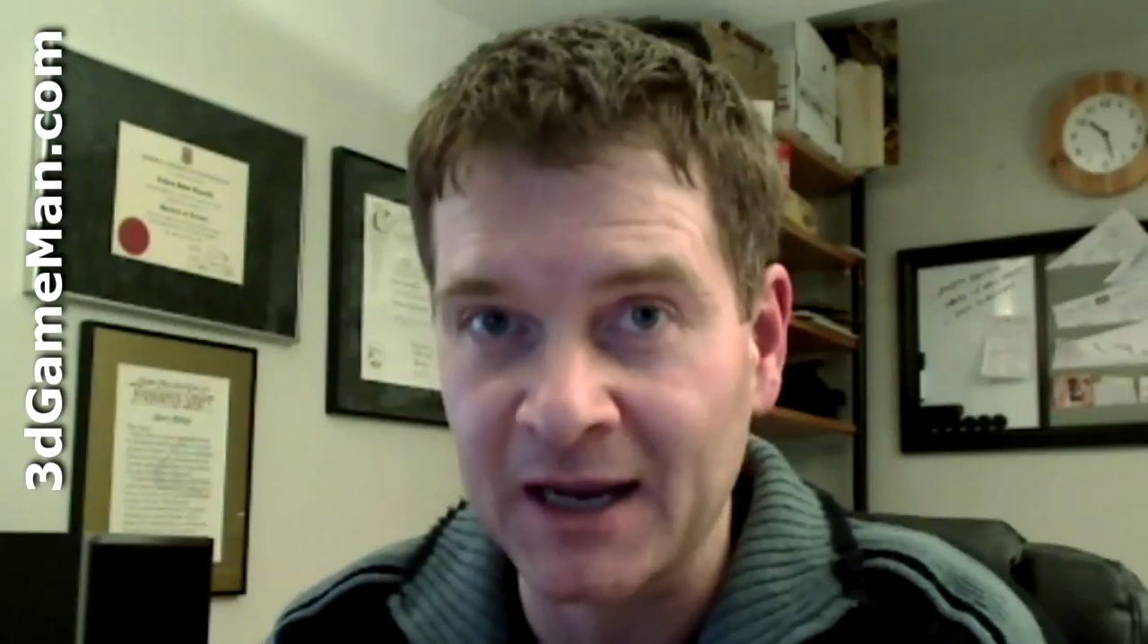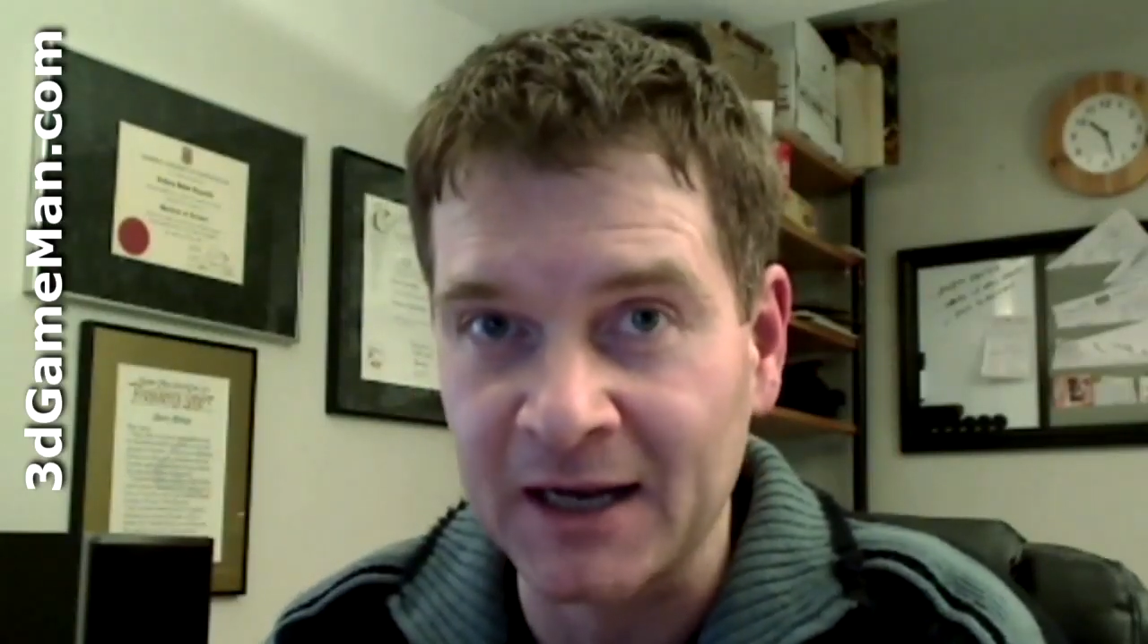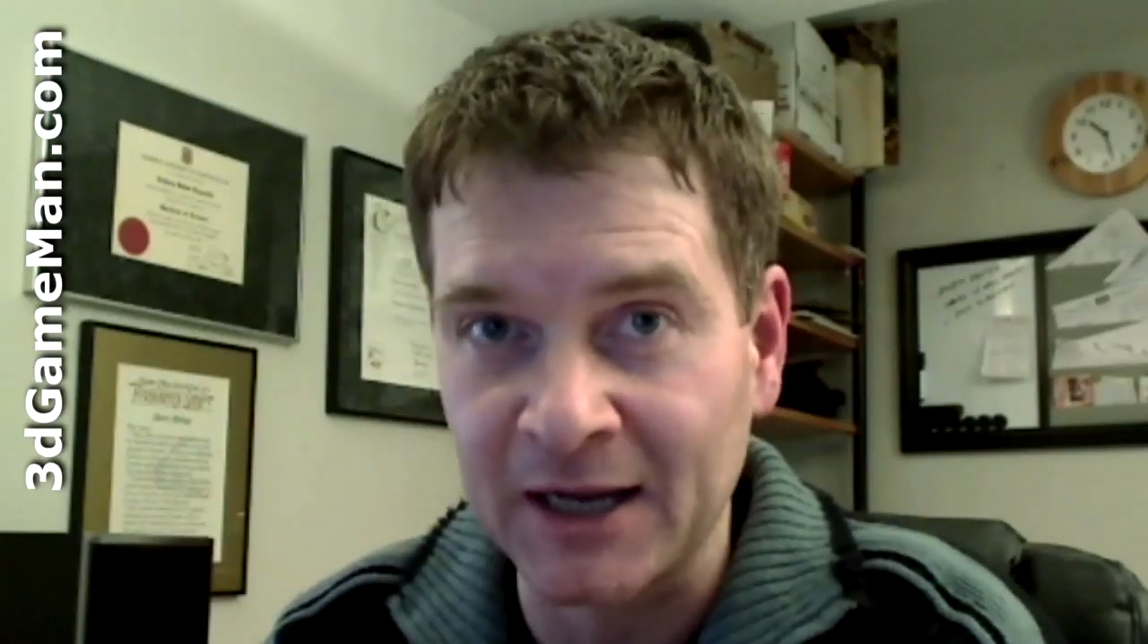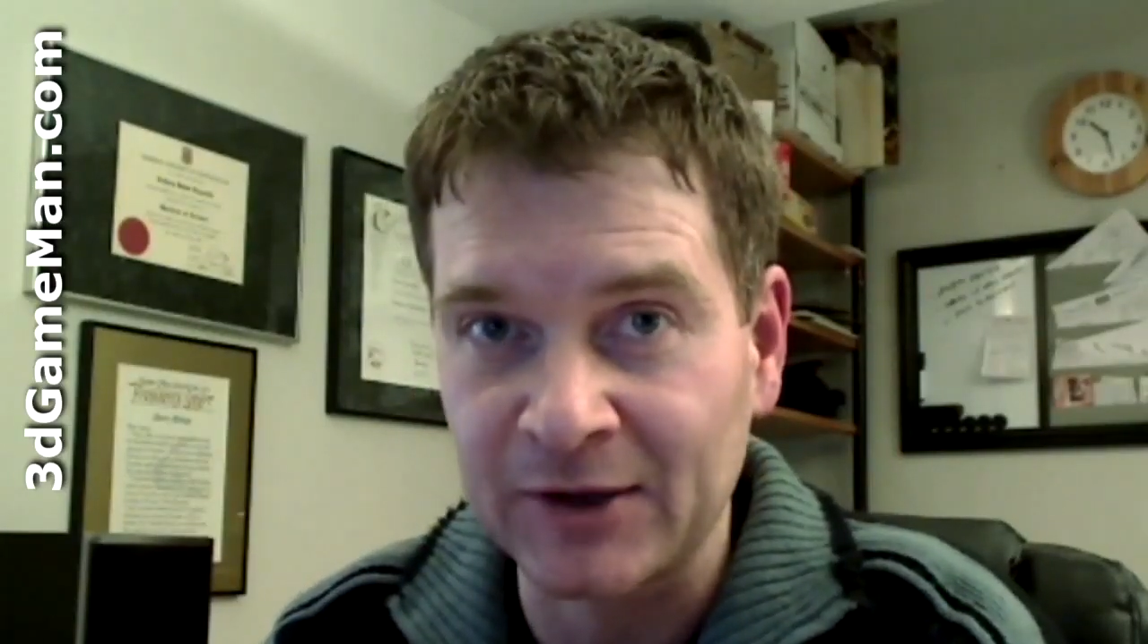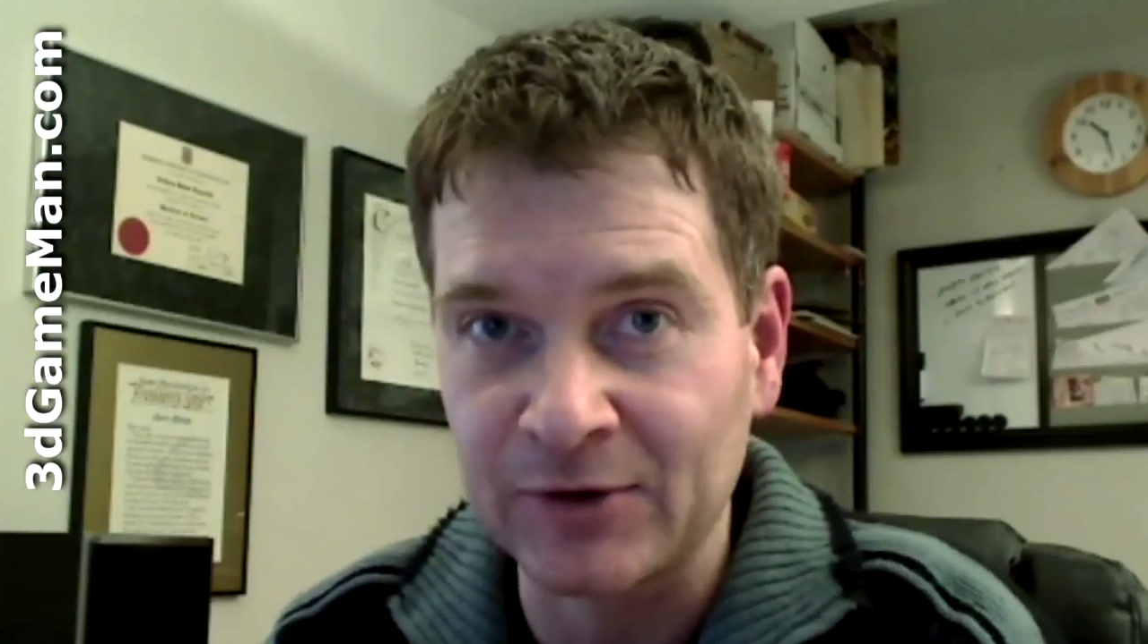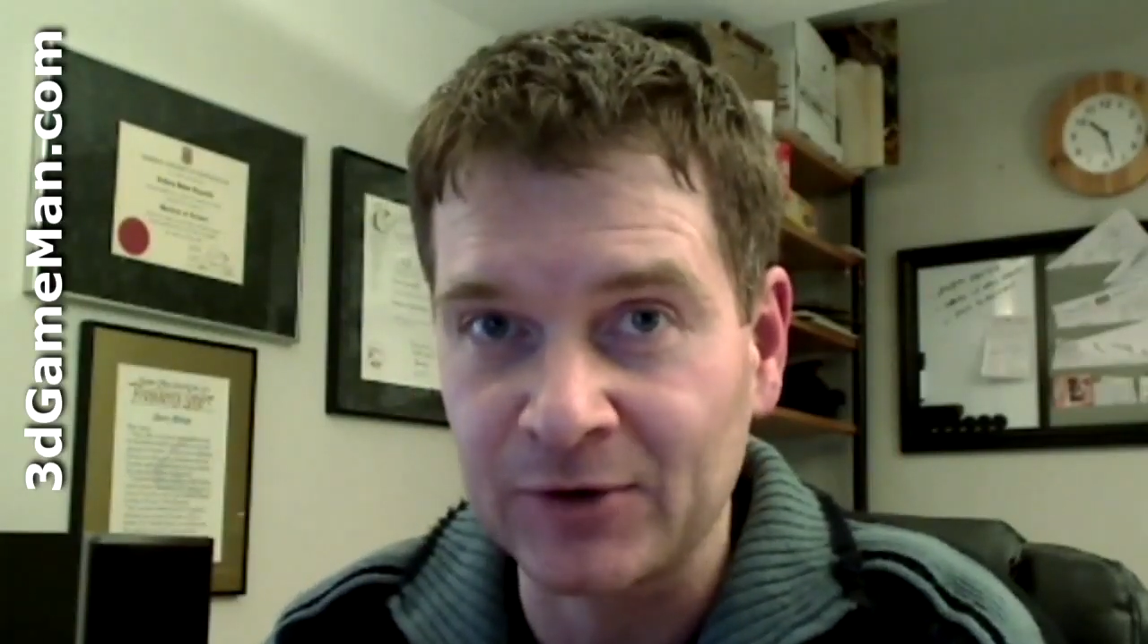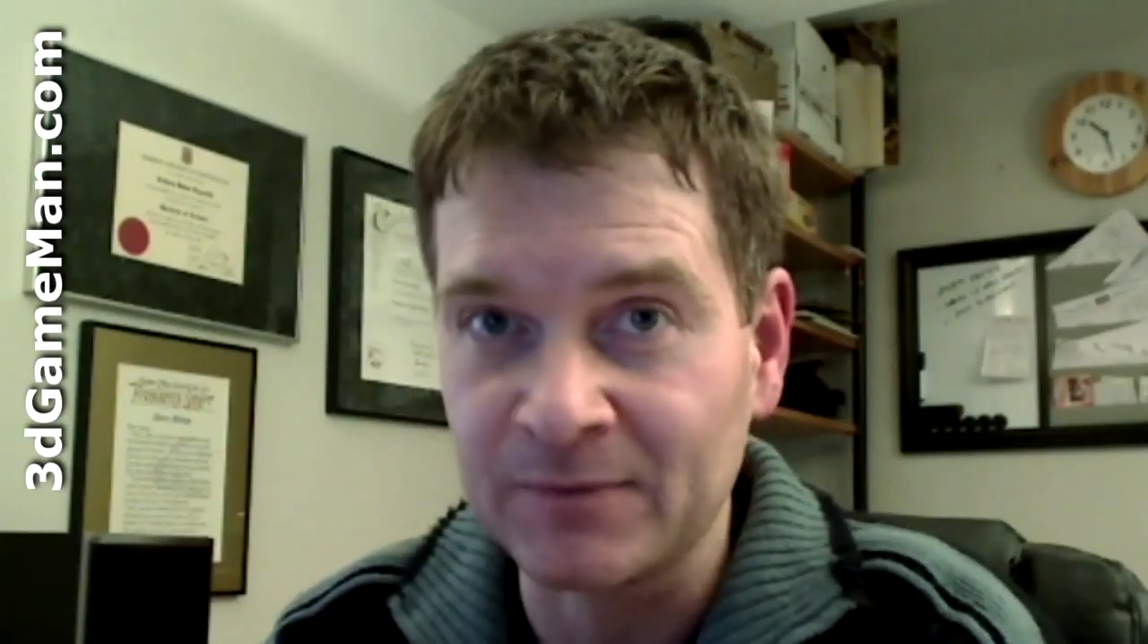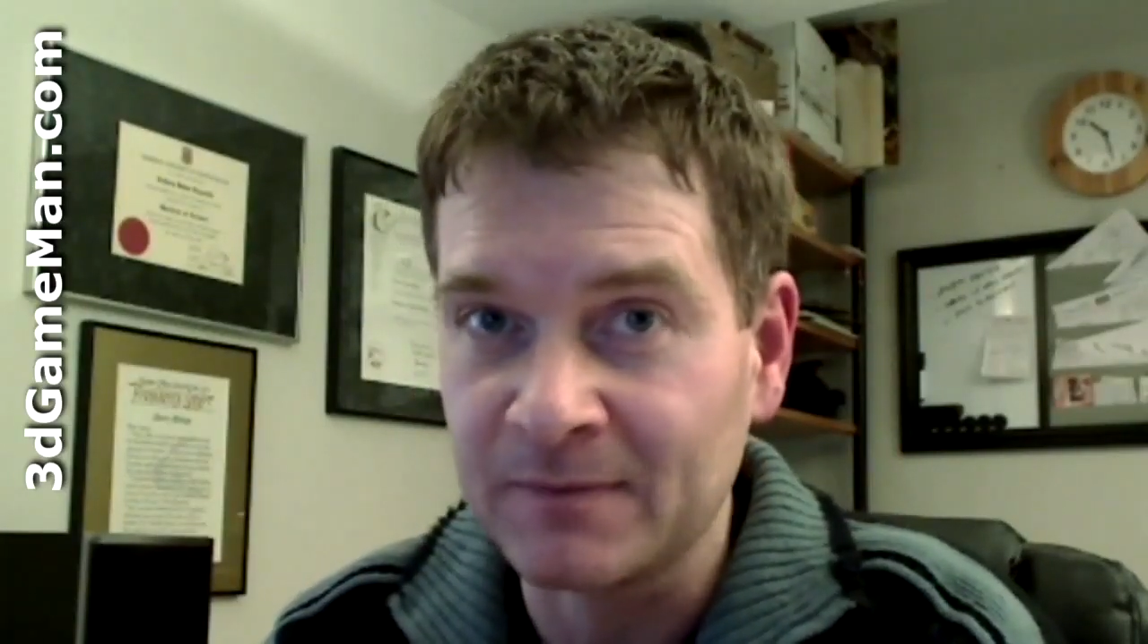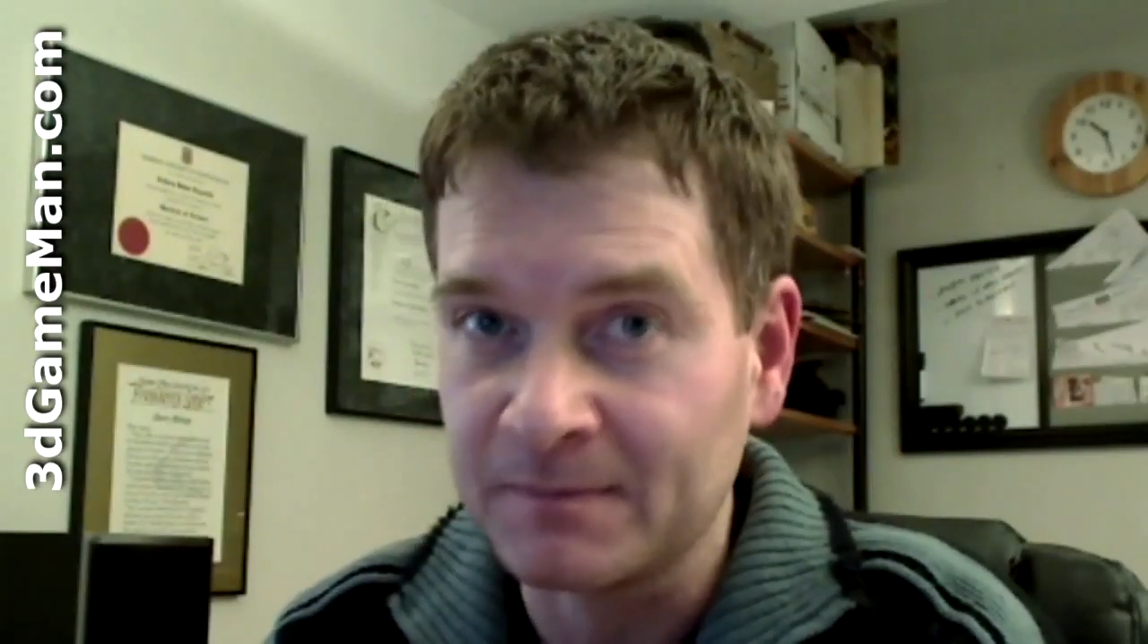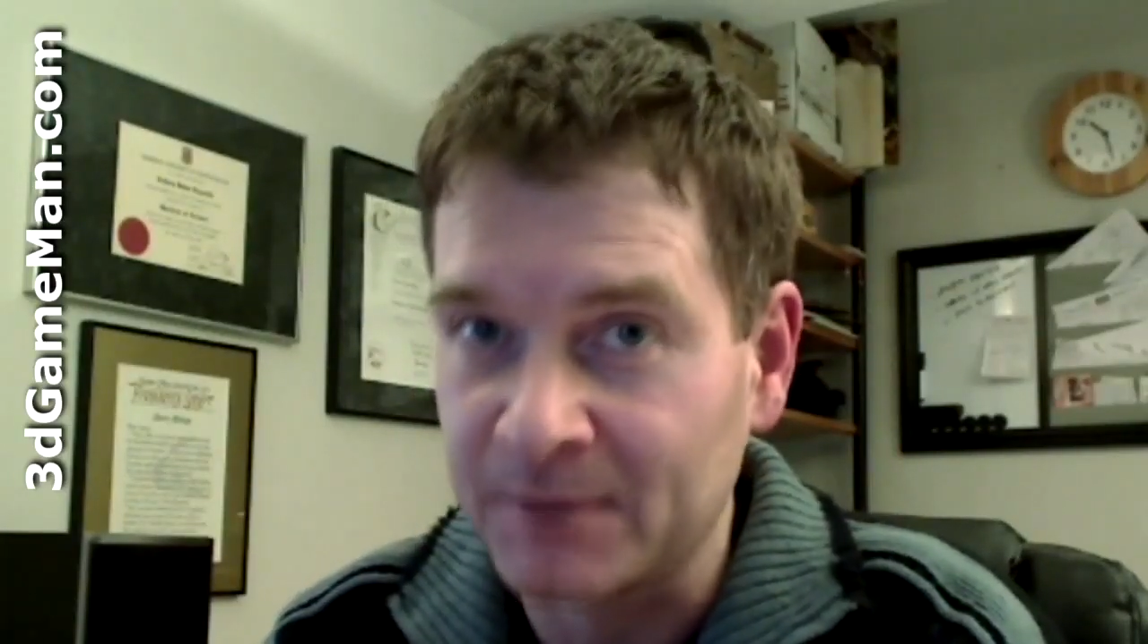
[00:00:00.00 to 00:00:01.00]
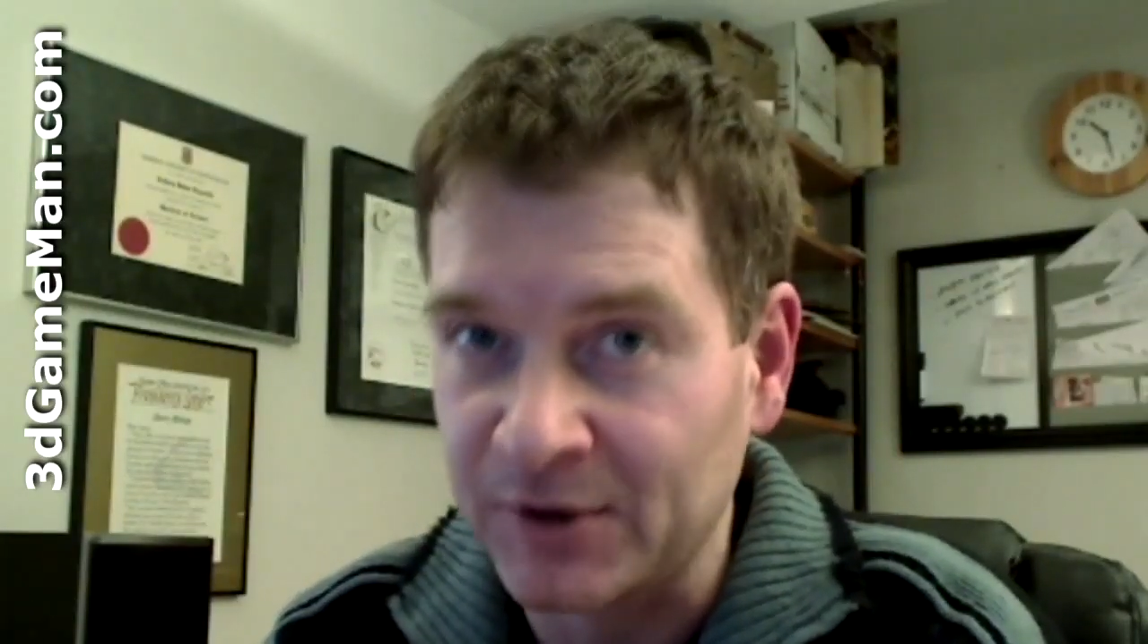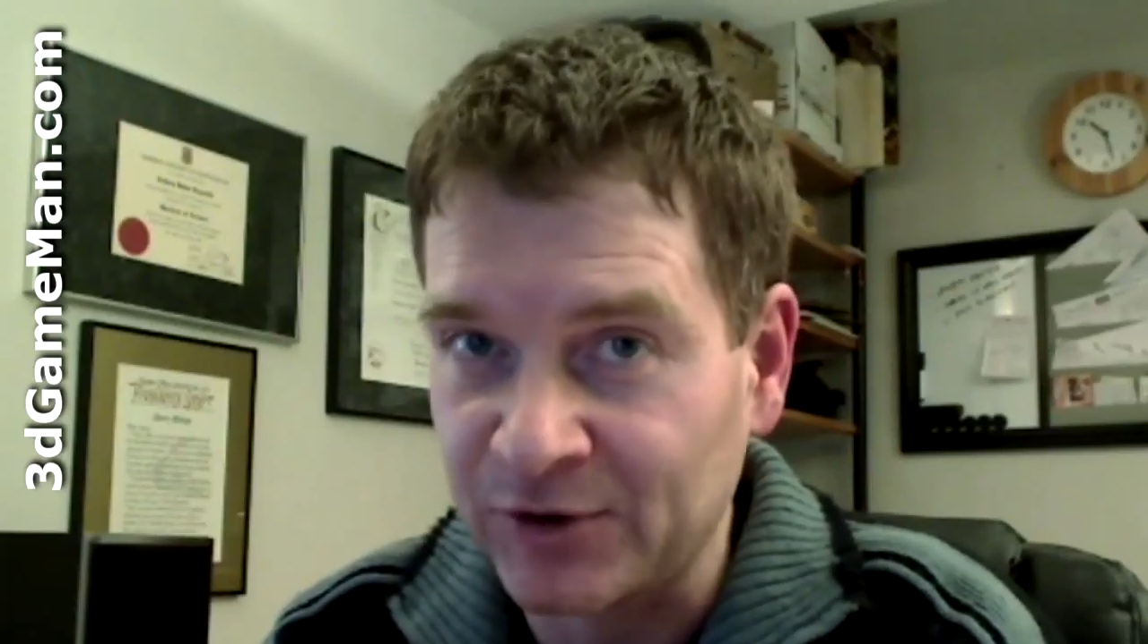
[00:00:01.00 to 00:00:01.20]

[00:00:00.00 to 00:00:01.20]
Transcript: connector, but a